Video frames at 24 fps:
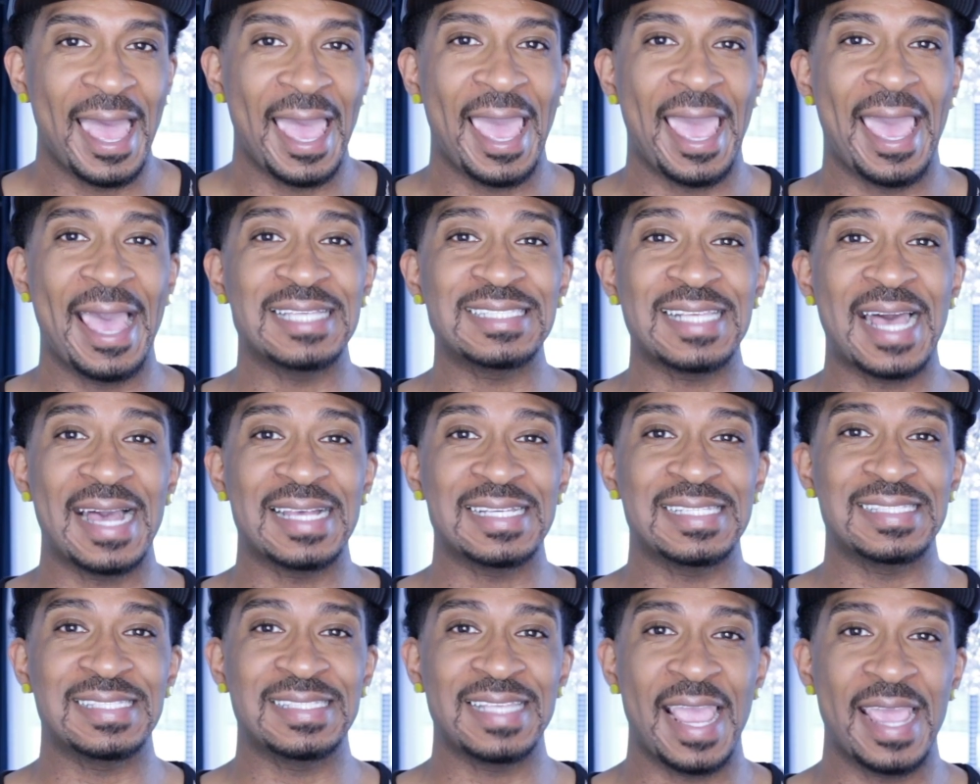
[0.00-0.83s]
As I
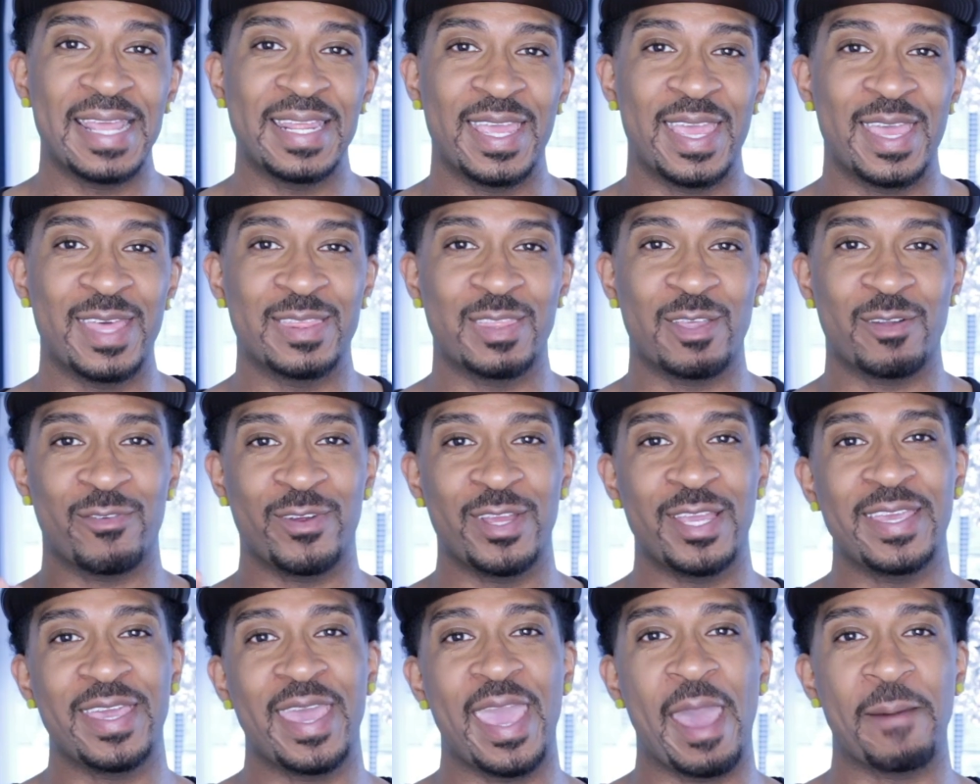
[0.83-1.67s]
stated in the
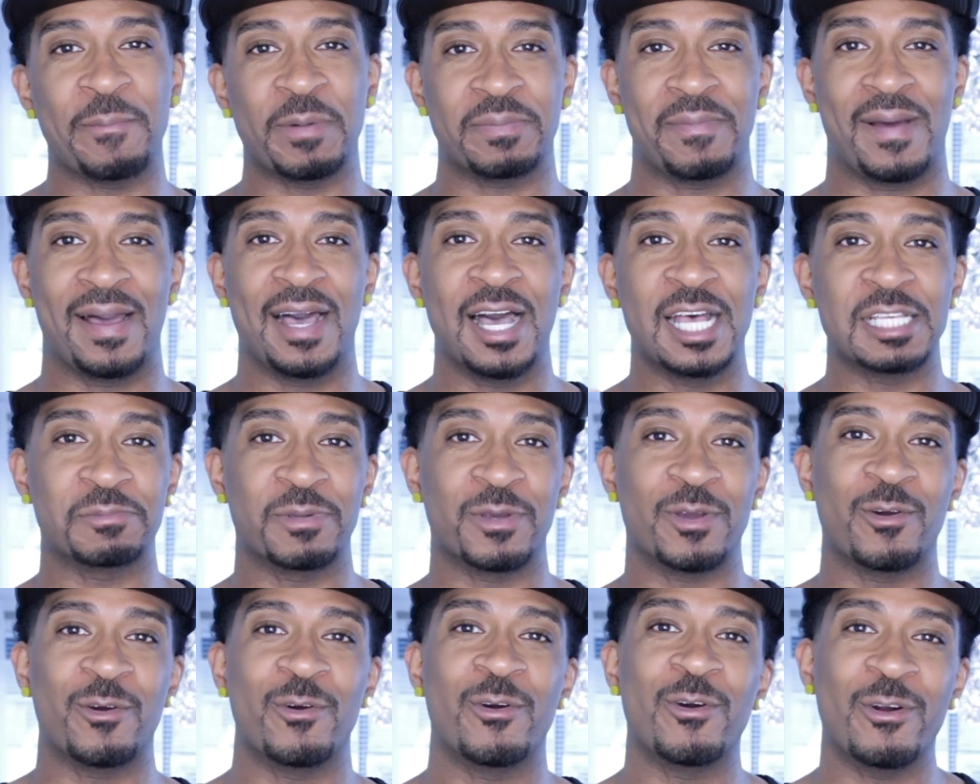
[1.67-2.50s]
recap with my
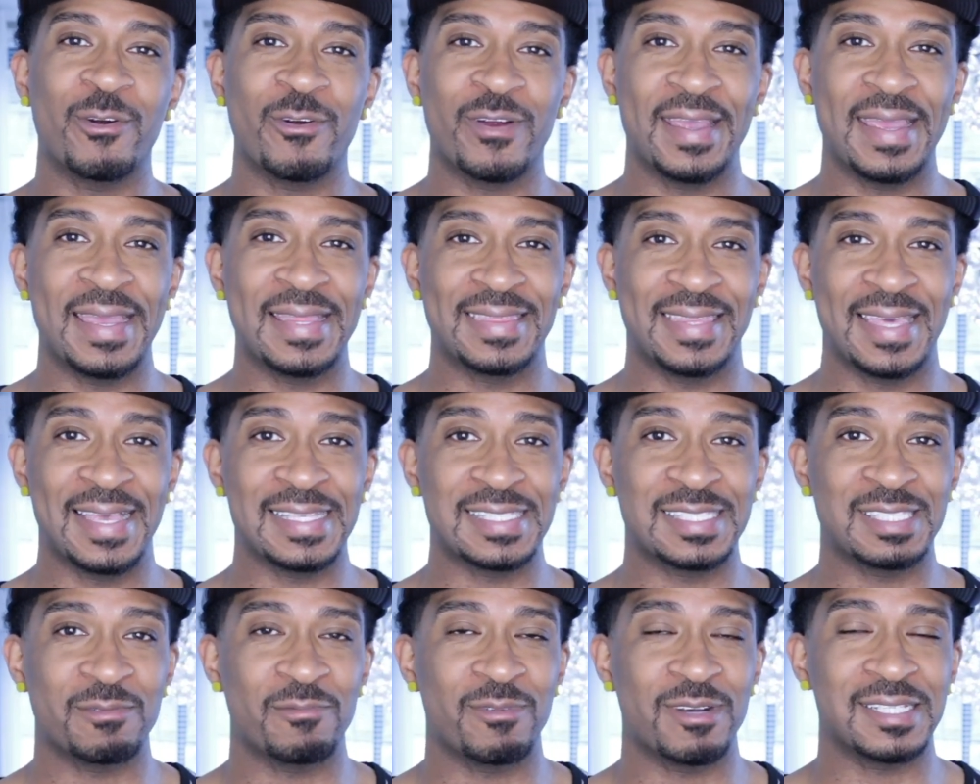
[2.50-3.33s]
husband, Corey,
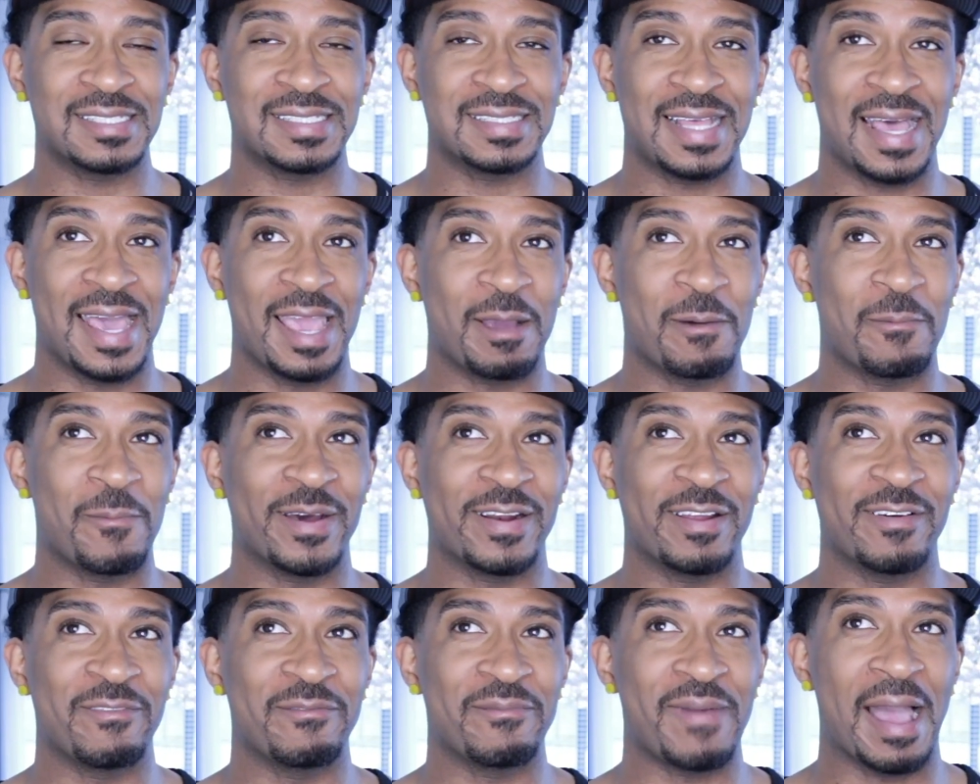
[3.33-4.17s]
this was like
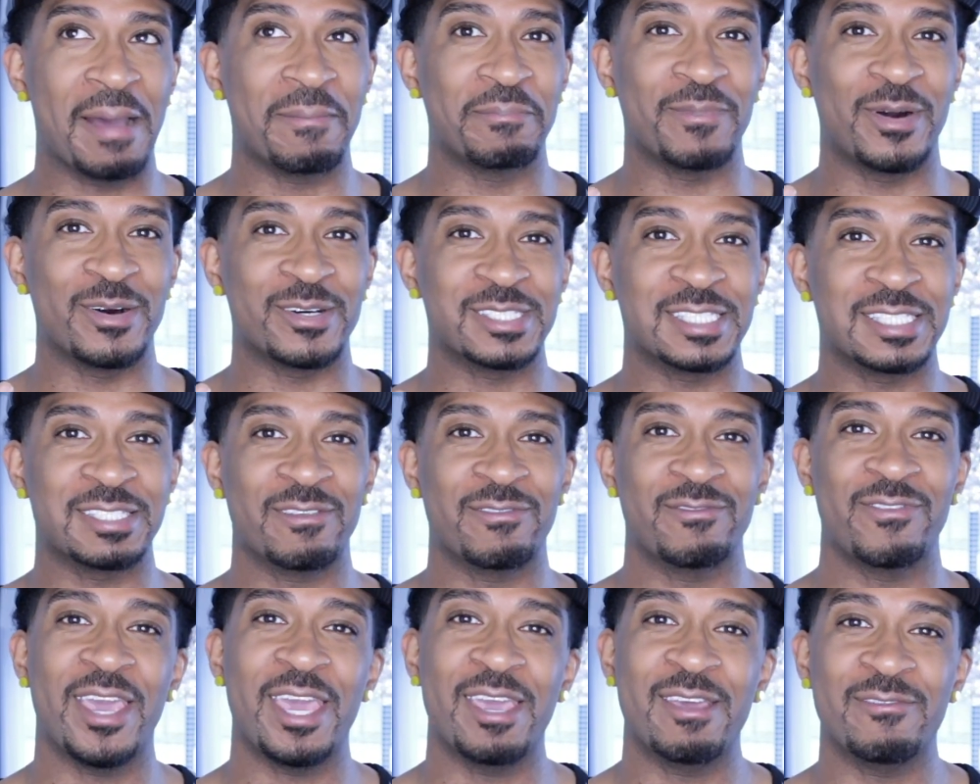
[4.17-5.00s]
one of my most
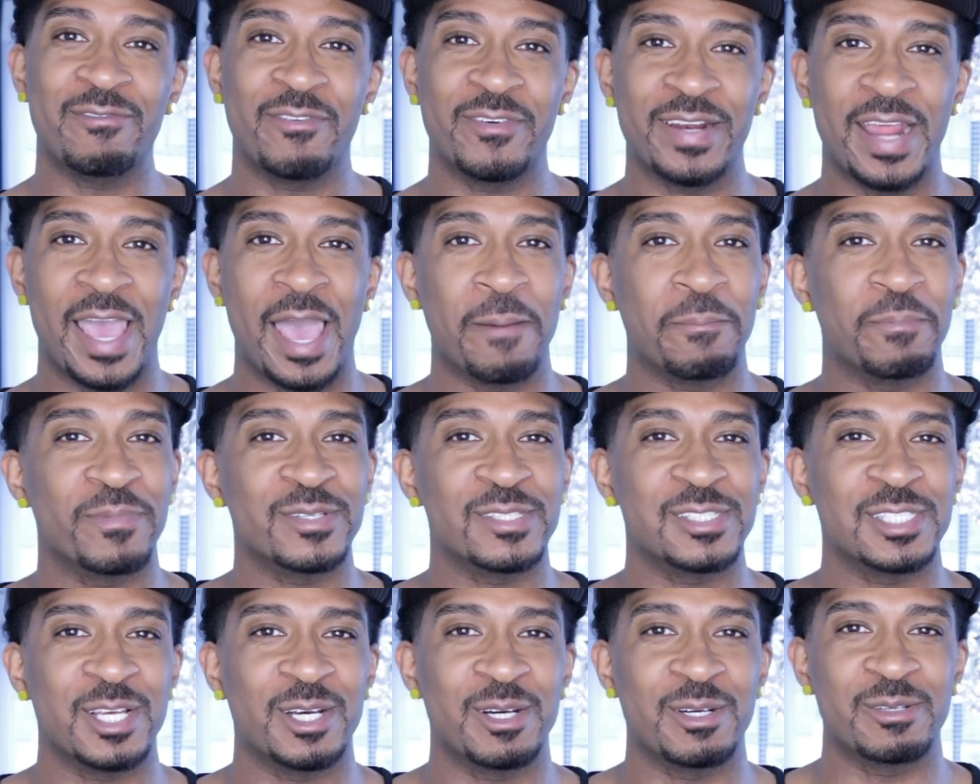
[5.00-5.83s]
favorite
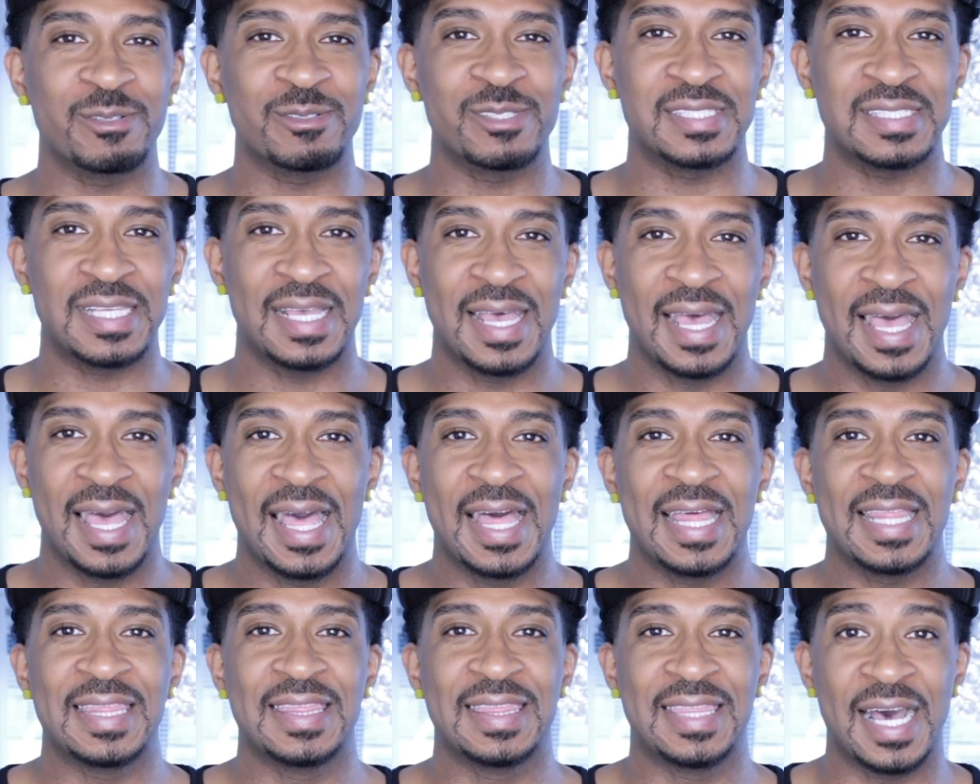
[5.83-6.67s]
episodes
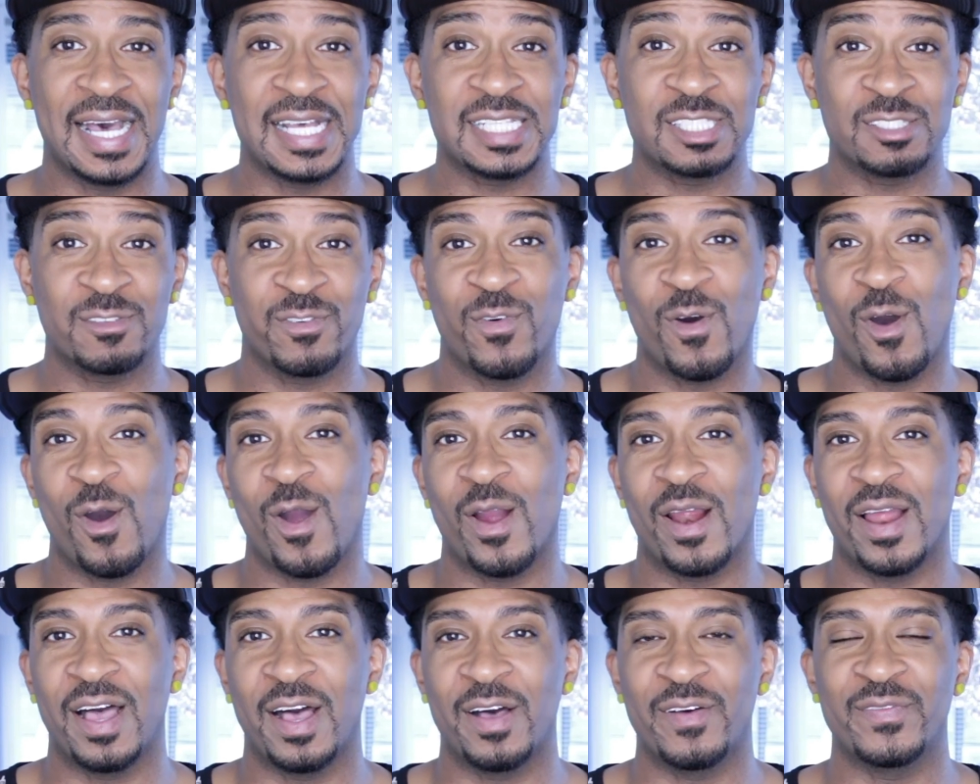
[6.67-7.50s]
thus
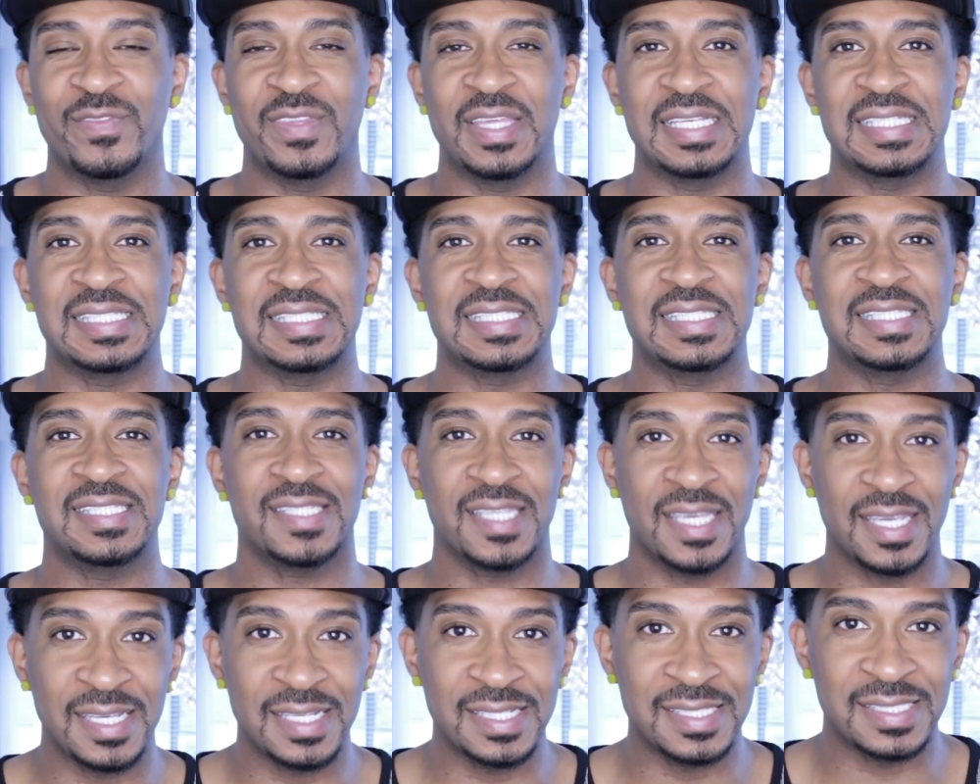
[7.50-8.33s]
far of this
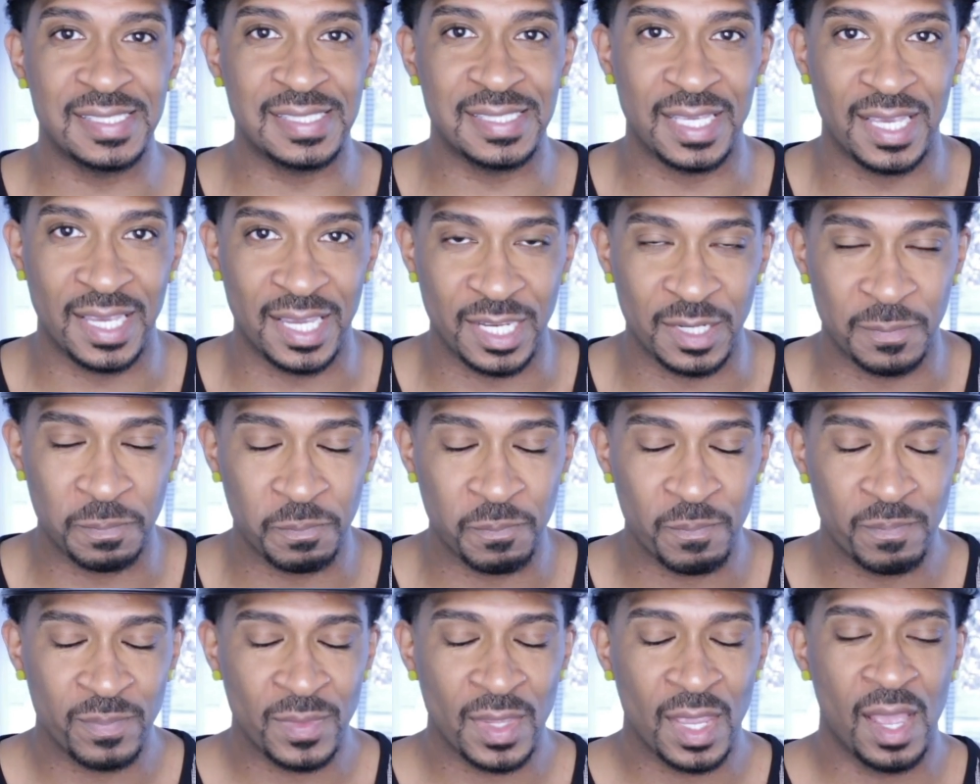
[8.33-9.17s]

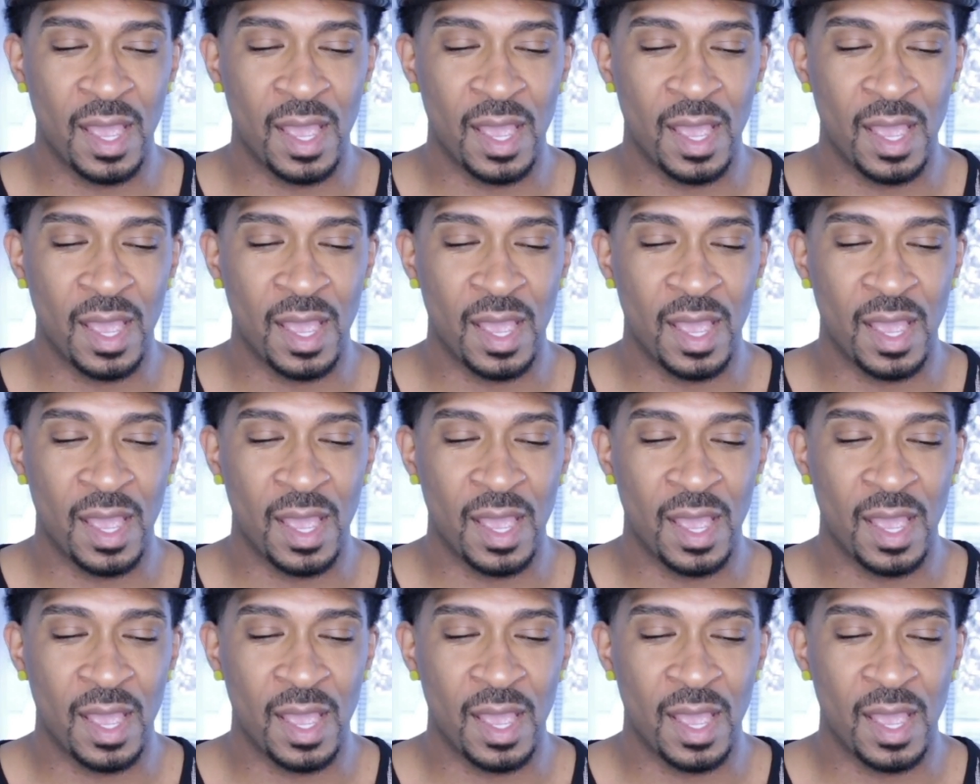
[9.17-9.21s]
season.